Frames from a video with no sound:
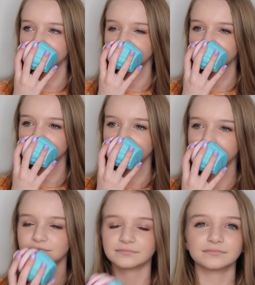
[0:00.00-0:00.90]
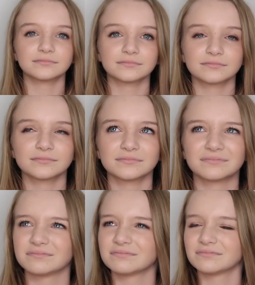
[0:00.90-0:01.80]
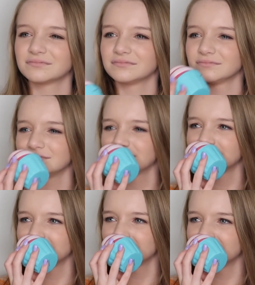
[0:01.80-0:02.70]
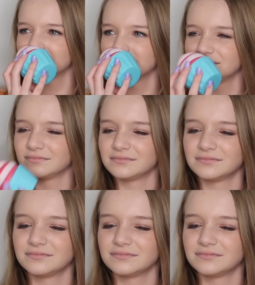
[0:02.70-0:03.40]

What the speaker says: No one is speaking in this clip.